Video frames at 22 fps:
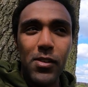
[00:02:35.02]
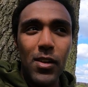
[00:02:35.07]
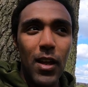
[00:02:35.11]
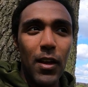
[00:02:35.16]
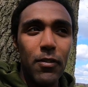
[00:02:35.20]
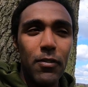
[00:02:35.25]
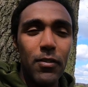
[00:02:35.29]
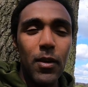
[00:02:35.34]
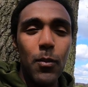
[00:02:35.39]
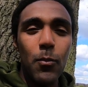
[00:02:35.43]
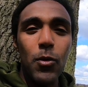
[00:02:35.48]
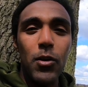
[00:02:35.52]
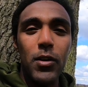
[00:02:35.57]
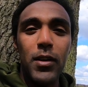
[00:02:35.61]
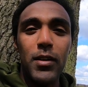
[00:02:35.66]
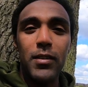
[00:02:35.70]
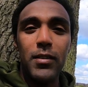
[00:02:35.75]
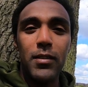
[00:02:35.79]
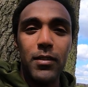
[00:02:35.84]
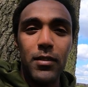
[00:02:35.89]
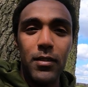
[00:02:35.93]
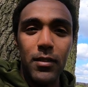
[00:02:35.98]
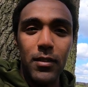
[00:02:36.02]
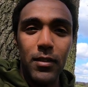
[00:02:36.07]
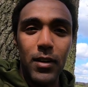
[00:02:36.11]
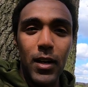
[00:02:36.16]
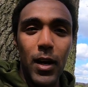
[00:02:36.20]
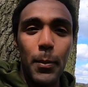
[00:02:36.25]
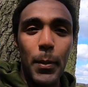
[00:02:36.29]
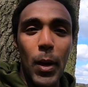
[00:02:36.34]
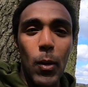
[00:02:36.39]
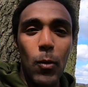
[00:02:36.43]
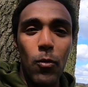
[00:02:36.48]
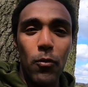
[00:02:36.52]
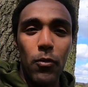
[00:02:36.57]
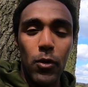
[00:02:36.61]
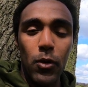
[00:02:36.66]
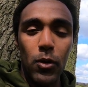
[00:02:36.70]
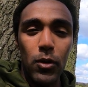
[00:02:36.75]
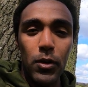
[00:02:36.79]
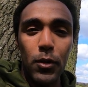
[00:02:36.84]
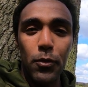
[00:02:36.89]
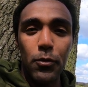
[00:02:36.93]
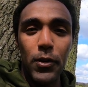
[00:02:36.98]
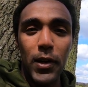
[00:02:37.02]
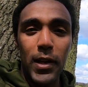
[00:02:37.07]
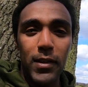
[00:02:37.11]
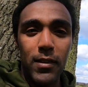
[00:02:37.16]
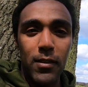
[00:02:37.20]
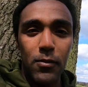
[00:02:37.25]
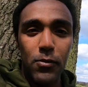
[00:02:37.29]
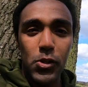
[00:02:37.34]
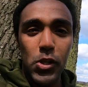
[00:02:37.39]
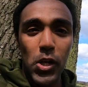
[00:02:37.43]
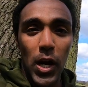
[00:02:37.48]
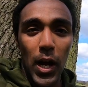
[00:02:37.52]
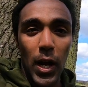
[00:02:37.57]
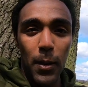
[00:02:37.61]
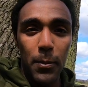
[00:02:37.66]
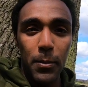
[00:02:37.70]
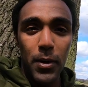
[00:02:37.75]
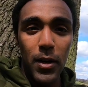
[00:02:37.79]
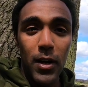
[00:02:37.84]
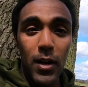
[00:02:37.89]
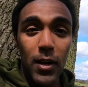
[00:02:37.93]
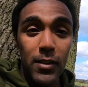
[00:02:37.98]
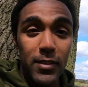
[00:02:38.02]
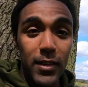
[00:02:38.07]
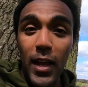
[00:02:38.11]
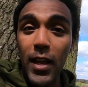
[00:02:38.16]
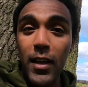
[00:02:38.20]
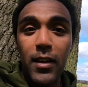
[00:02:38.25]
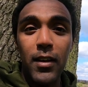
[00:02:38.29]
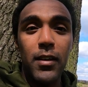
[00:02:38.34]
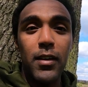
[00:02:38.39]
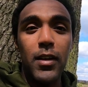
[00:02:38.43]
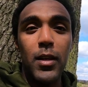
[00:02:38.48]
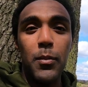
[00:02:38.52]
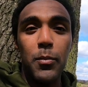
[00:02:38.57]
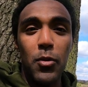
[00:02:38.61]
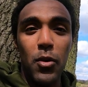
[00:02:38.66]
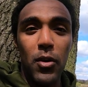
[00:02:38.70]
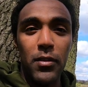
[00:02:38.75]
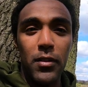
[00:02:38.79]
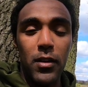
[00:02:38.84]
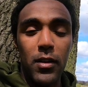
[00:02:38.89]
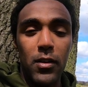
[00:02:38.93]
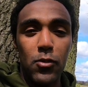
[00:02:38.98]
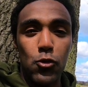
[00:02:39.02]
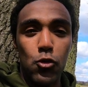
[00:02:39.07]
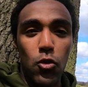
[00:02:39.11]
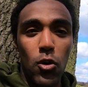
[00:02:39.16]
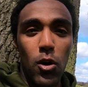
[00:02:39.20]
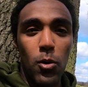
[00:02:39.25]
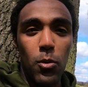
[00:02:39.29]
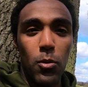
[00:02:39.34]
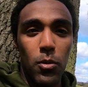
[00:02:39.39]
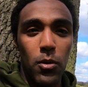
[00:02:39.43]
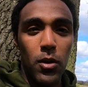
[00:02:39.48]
if someone can come out with a good effective jab, they can keep you under control.